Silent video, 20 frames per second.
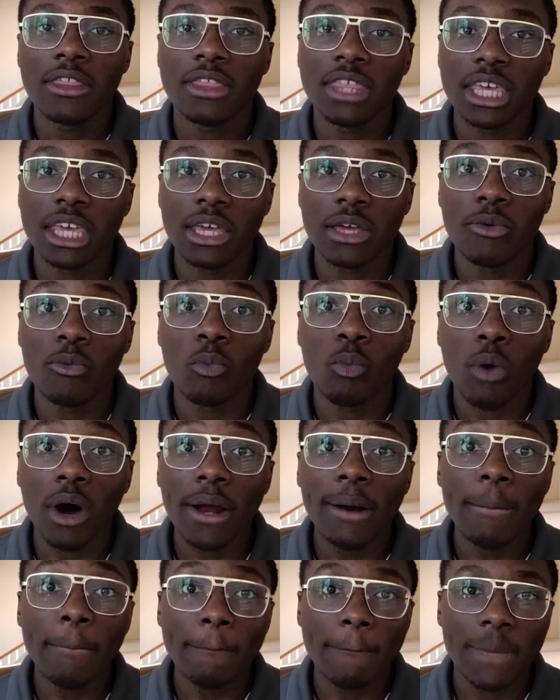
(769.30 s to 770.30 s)
the
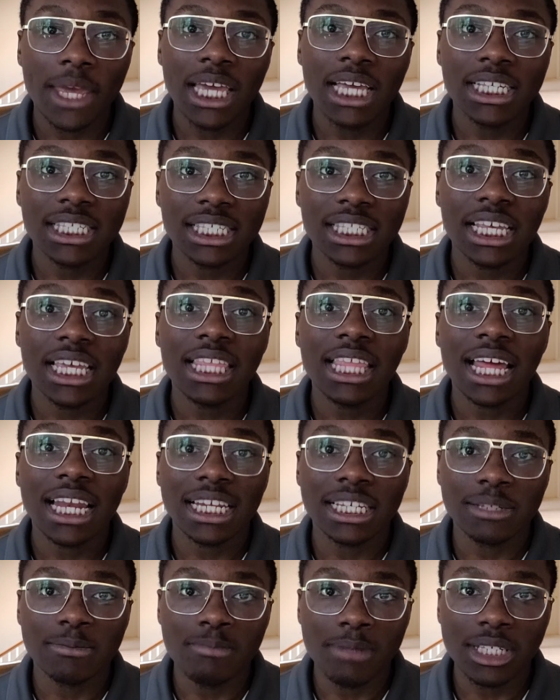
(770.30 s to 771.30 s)
one biggest thing
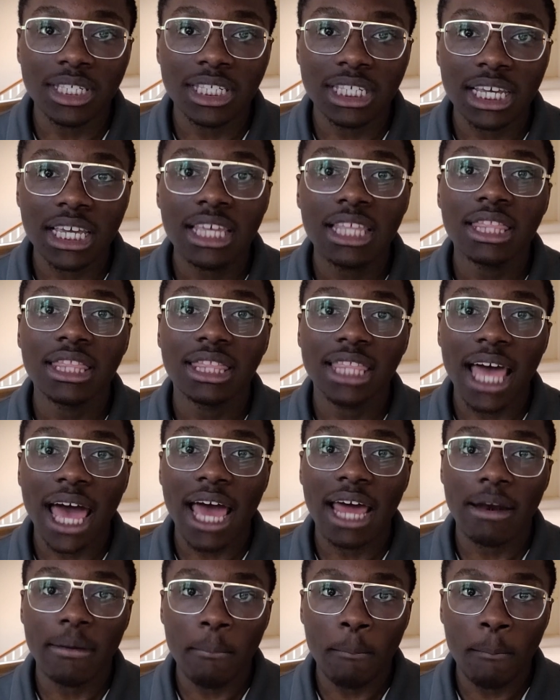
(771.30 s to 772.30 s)
that is missing
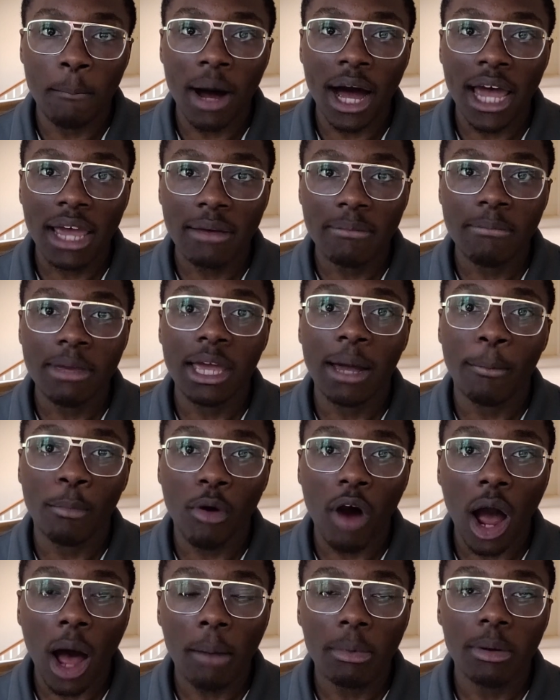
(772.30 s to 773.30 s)
that might be a
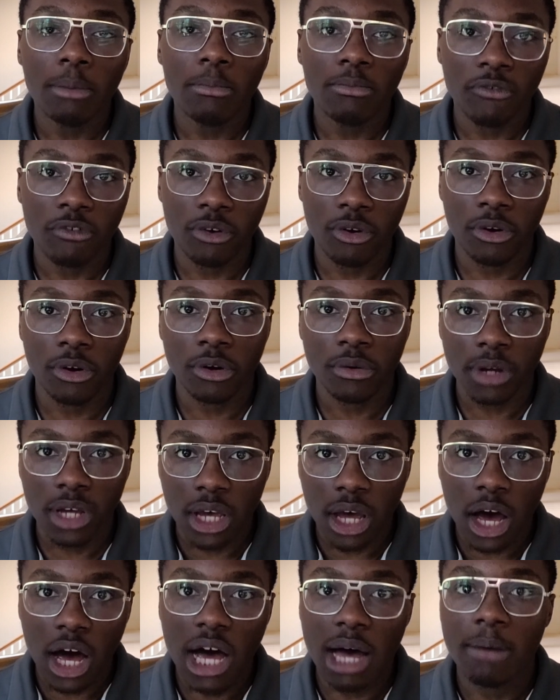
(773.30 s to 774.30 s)
problem for
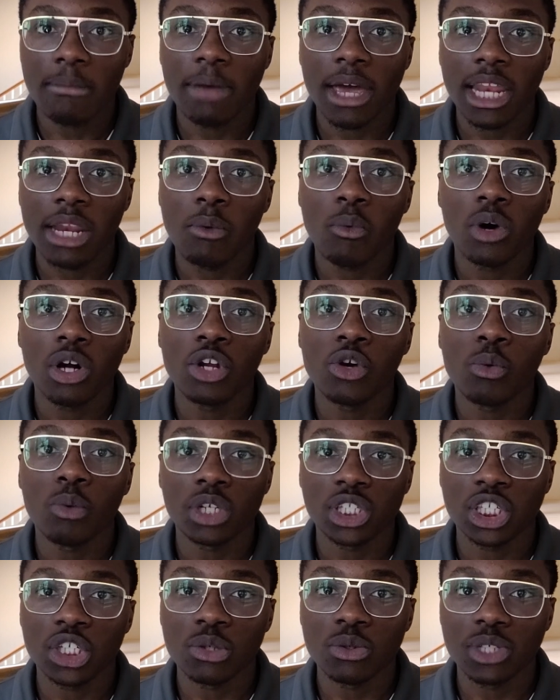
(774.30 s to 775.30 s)
anyone who
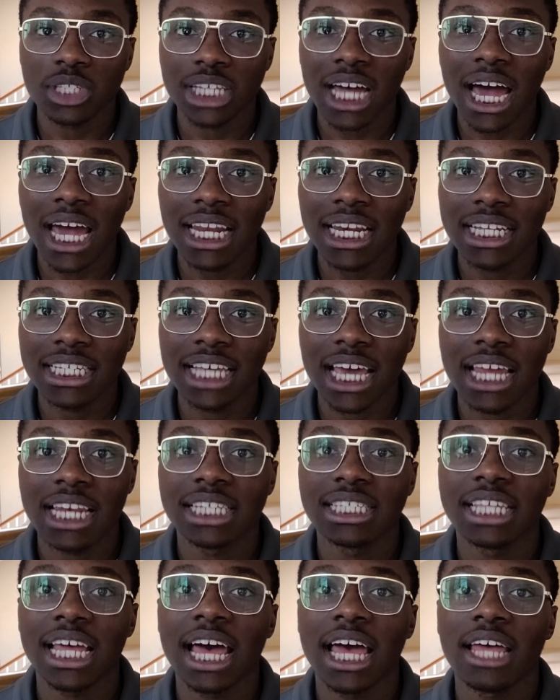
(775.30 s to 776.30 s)
wants to use
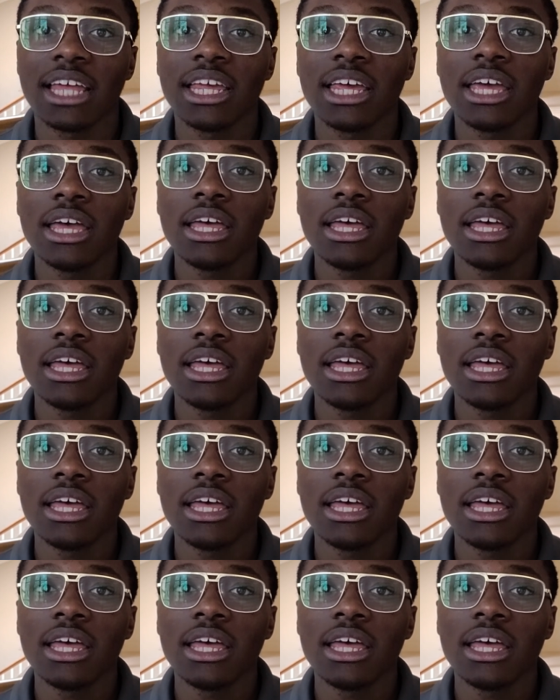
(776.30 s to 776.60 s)
Tiny10 is that